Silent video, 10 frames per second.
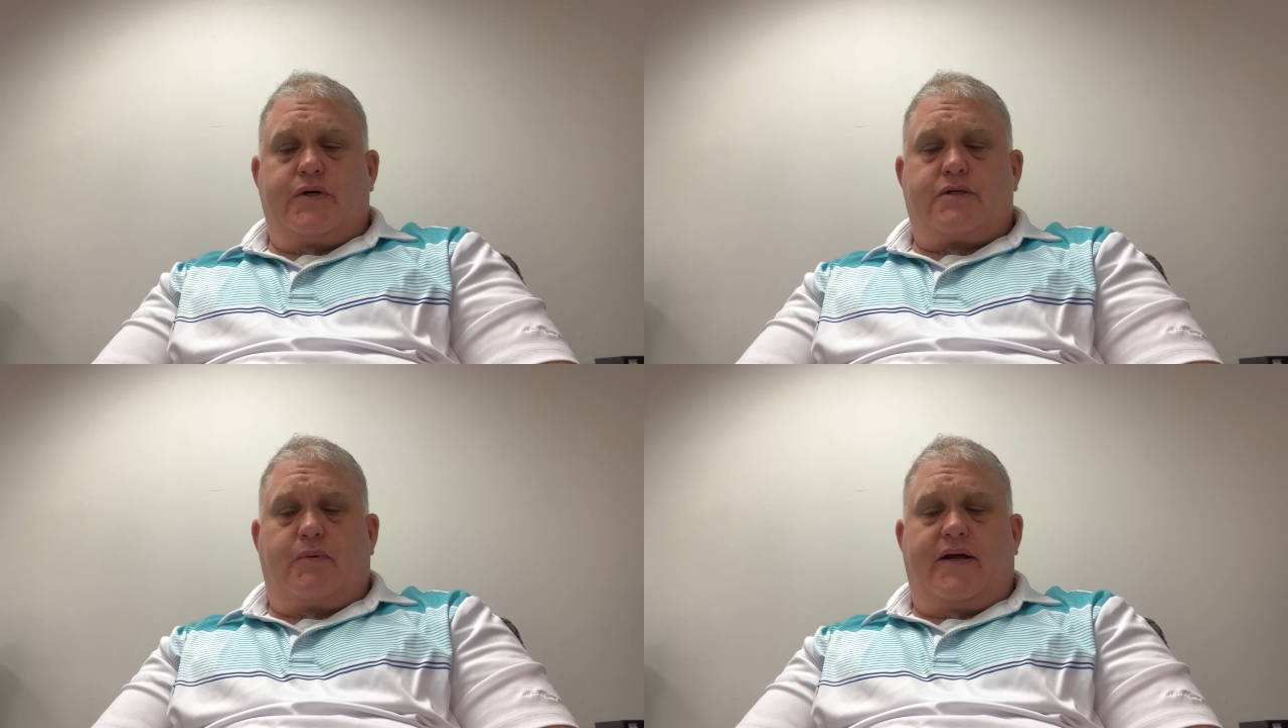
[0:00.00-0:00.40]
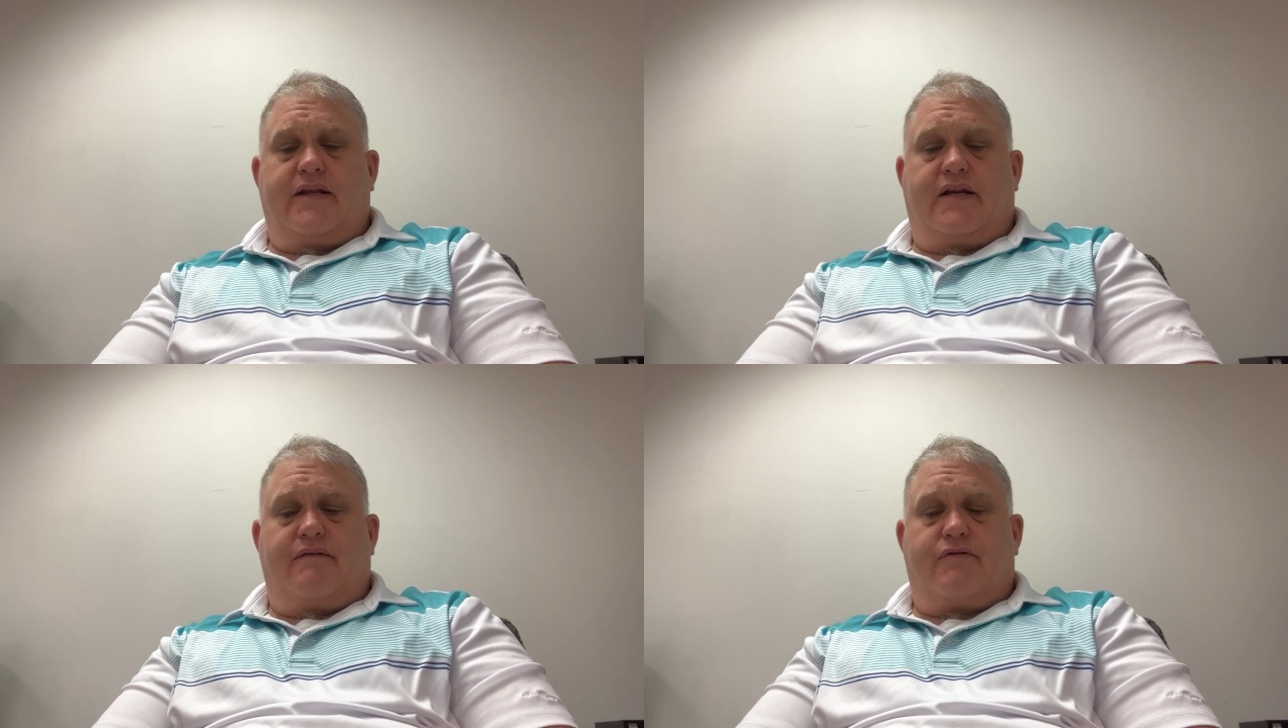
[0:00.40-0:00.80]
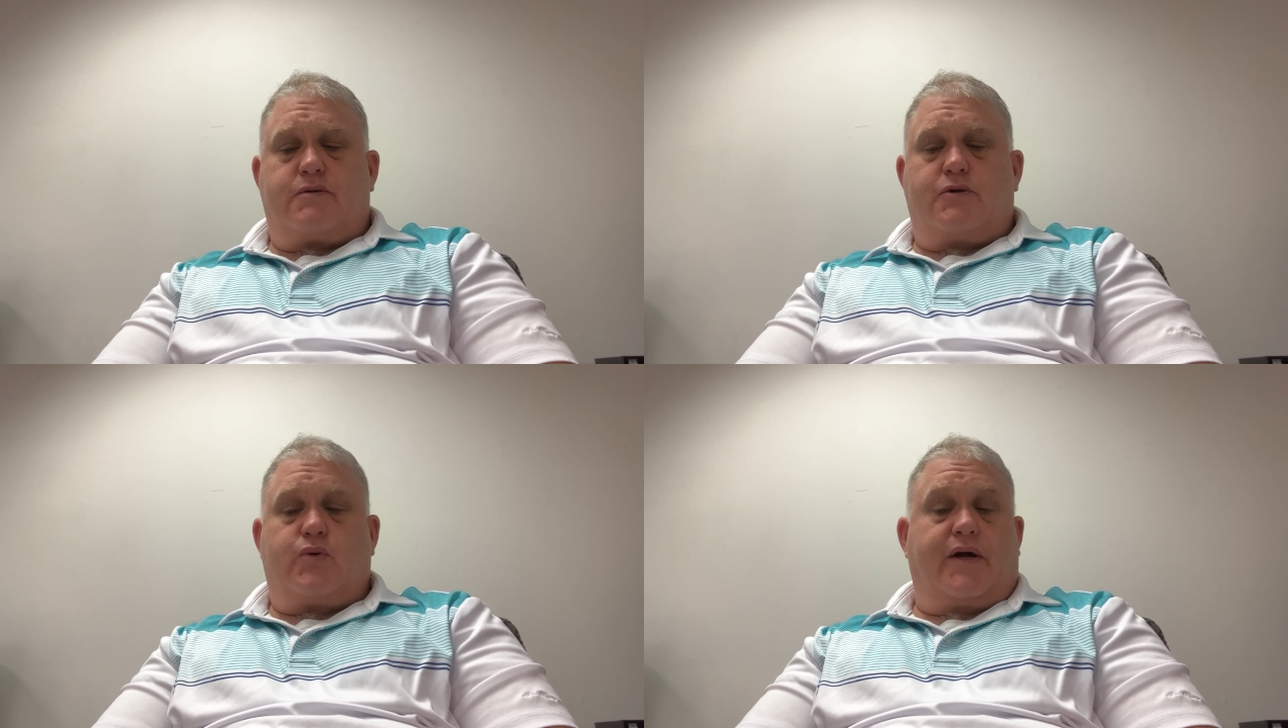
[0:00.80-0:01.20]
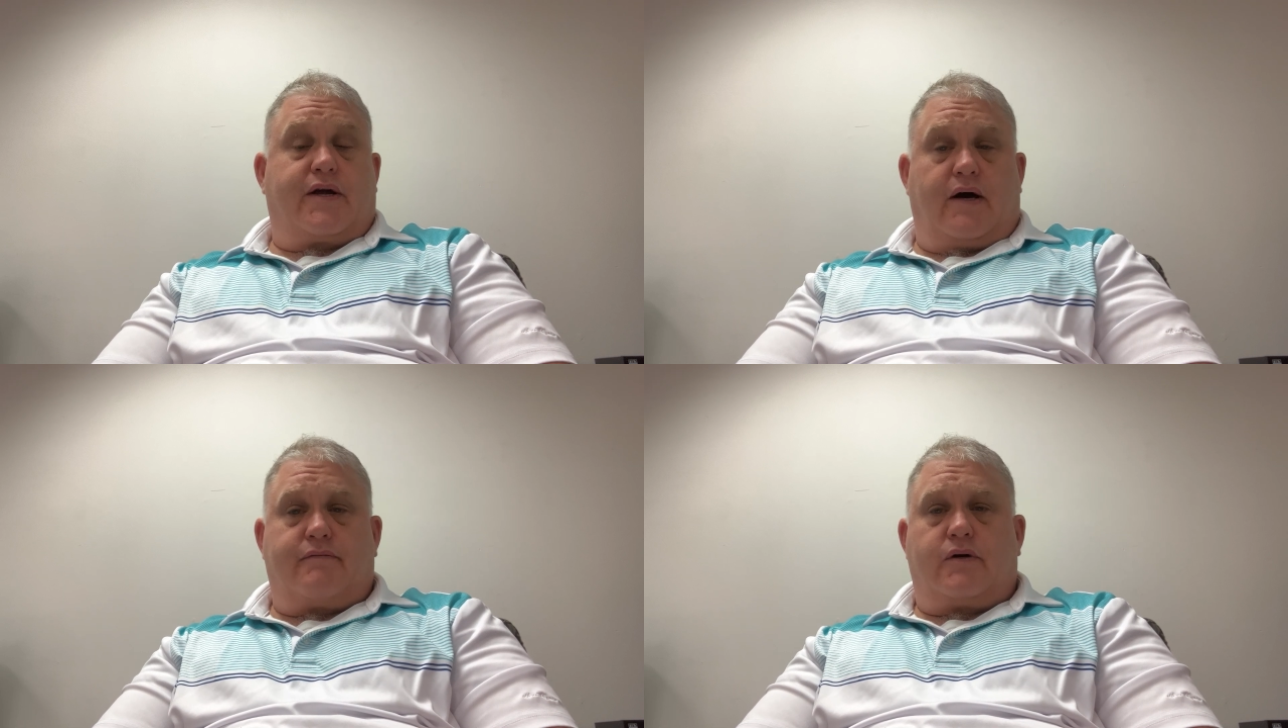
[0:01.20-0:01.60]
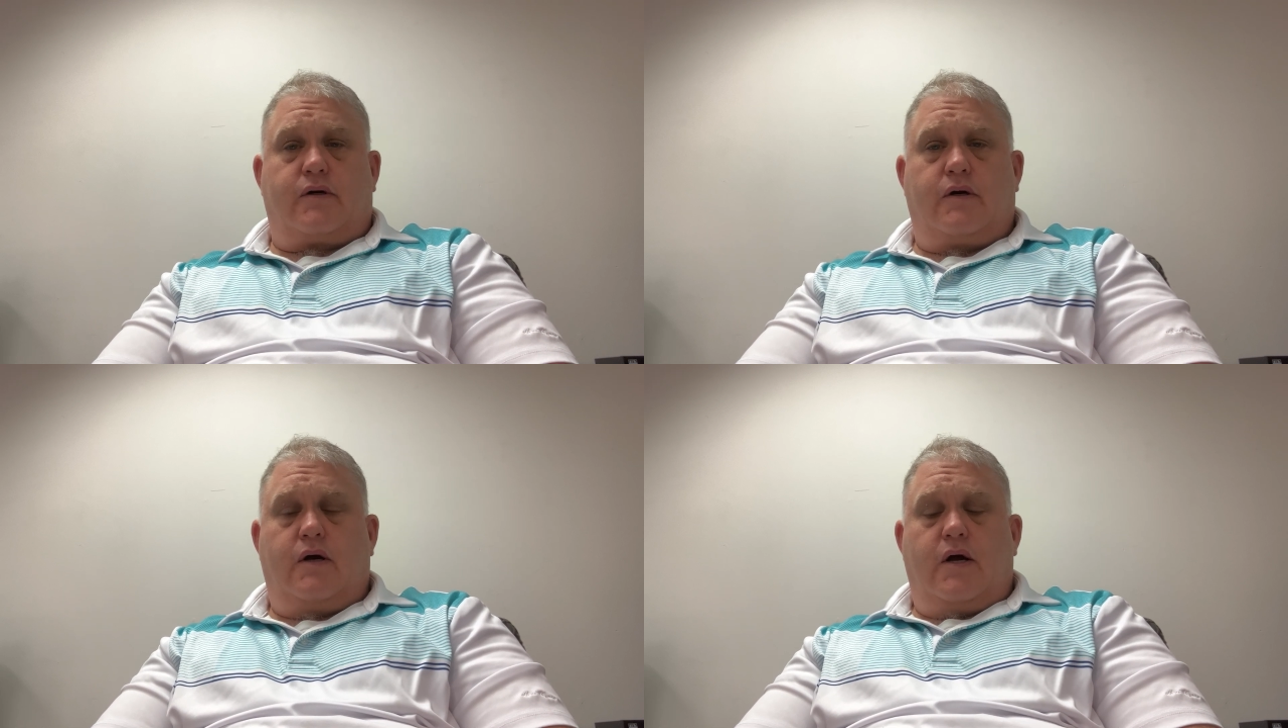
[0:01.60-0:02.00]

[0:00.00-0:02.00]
explain the difference between cover